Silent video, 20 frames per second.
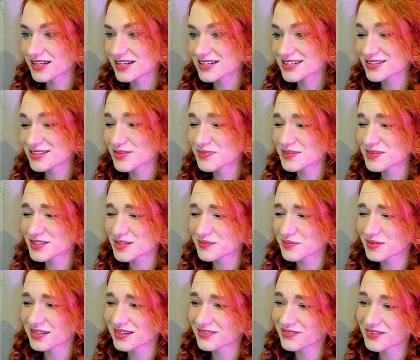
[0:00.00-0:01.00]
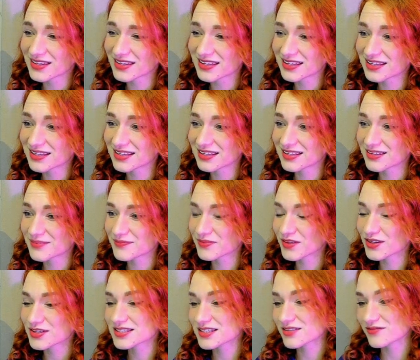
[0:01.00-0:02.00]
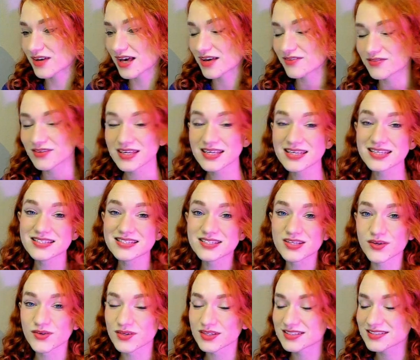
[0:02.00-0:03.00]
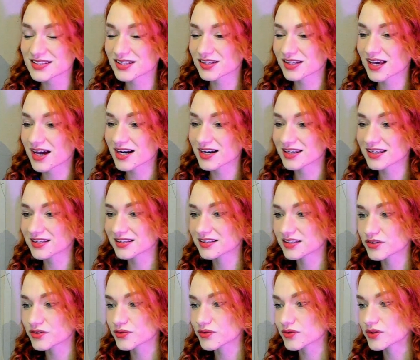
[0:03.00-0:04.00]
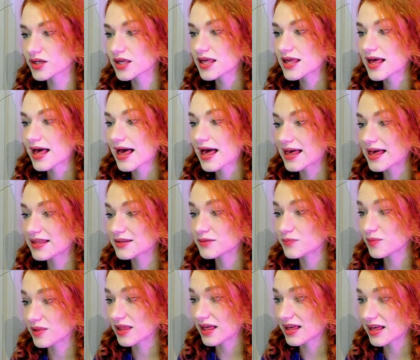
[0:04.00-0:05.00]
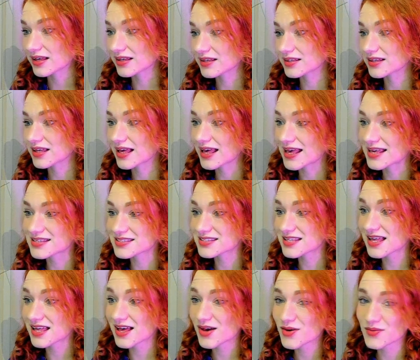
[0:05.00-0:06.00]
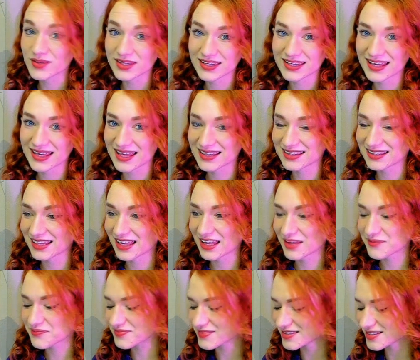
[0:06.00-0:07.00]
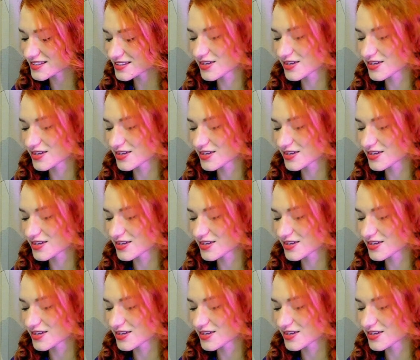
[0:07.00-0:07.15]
There is no bishop on on c5, so it's not guarding the rook, and black has a winning endgame.